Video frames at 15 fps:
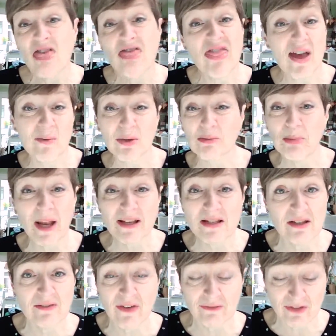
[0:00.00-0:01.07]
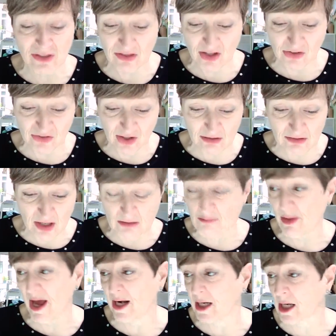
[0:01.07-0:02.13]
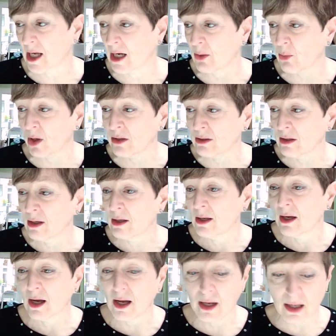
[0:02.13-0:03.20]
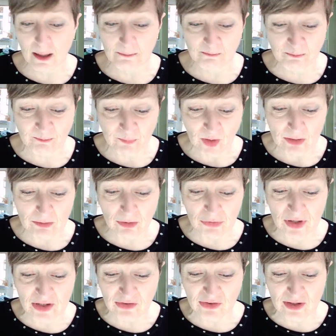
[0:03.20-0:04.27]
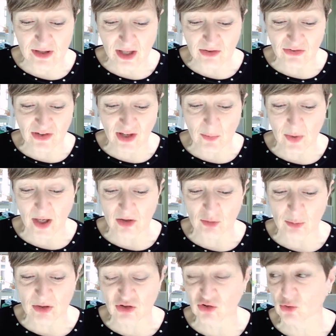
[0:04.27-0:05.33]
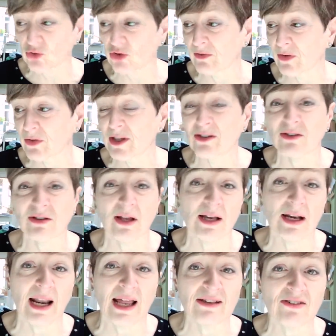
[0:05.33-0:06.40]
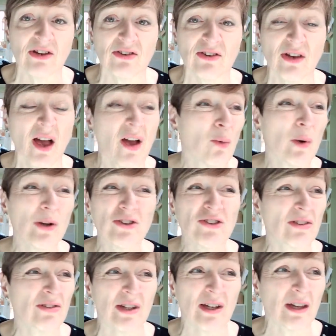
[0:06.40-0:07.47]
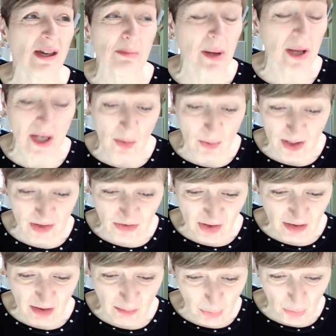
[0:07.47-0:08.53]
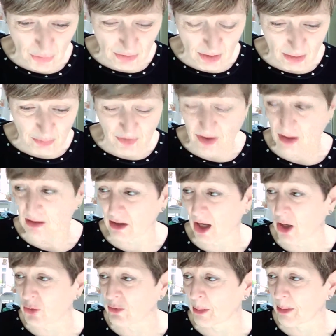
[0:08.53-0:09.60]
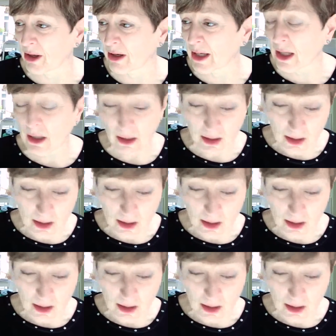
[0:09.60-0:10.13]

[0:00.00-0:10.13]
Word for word: there was plenty of everything. So don't panic, anyone. Um, the things that they say we're going to be short of are things like lettuce, which doesn't keep anyway, so don't bother over, uh, overbuying.